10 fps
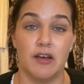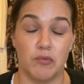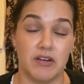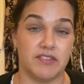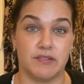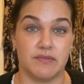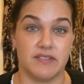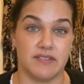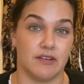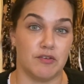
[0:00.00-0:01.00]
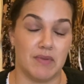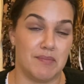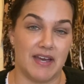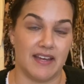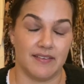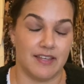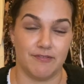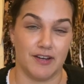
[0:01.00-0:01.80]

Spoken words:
whilst it was on my back if